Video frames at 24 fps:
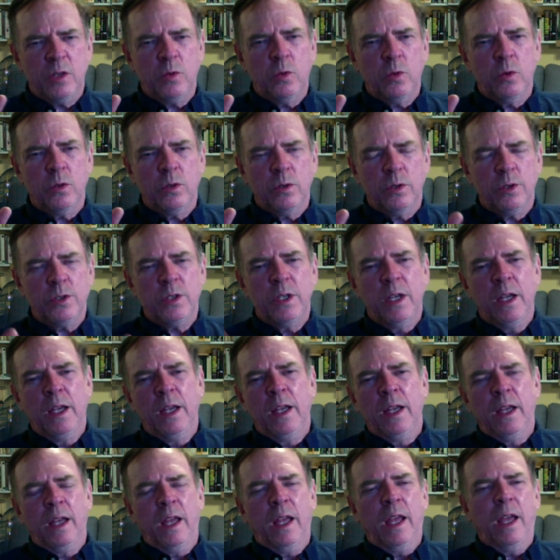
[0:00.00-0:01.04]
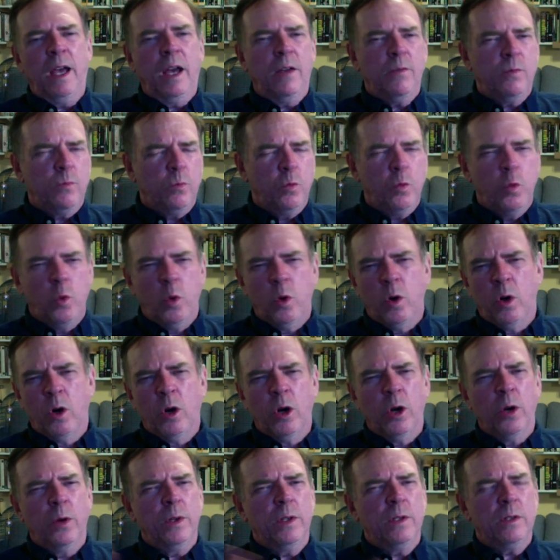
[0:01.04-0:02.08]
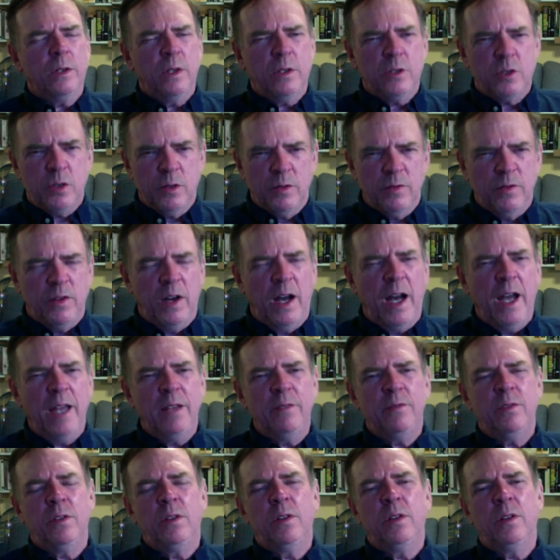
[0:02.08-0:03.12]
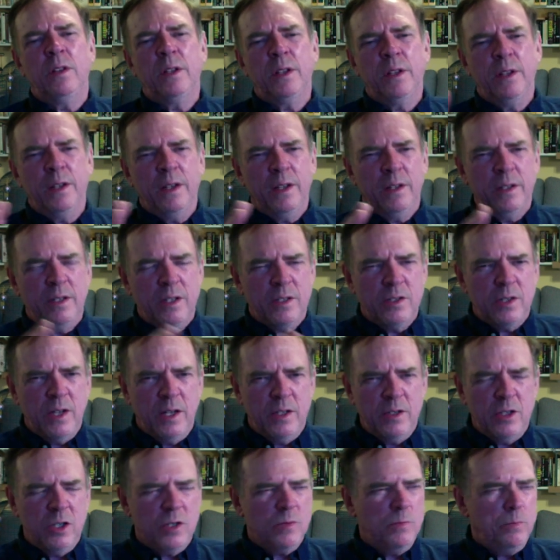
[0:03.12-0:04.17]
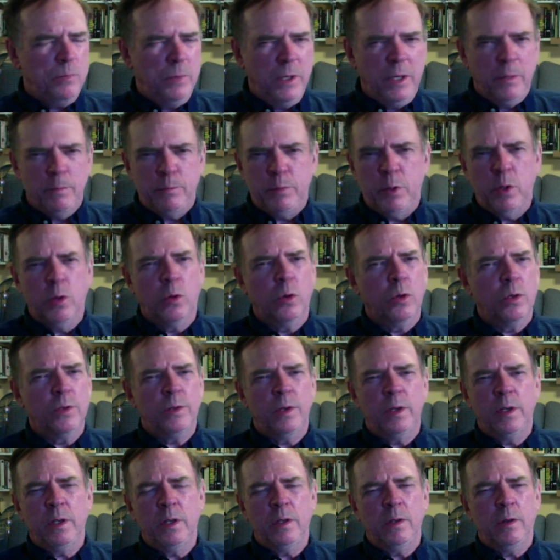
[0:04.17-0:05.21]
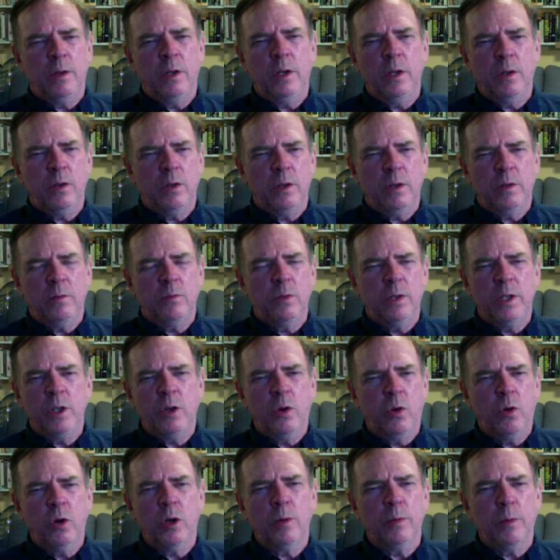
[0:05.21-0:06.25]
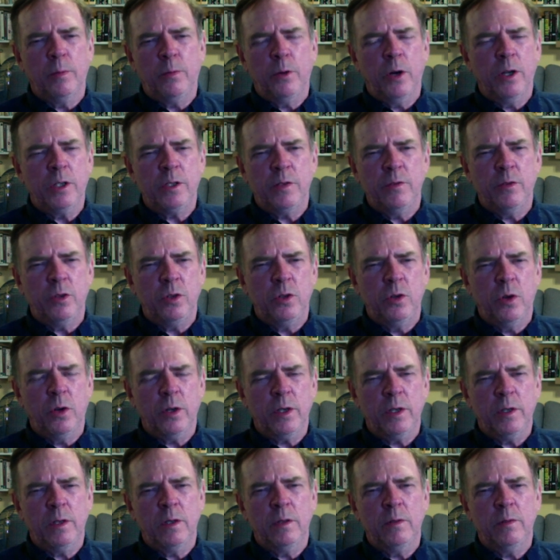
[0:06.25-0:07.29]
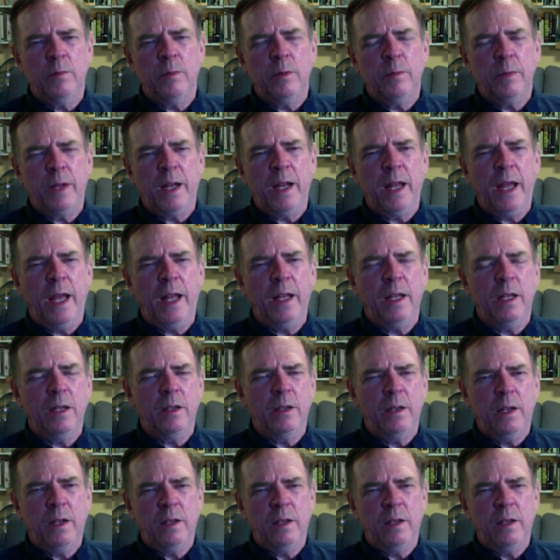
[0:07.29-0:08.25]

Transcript: worlds of war and survival and just being poor in really horrible parts of New York and the Manhattan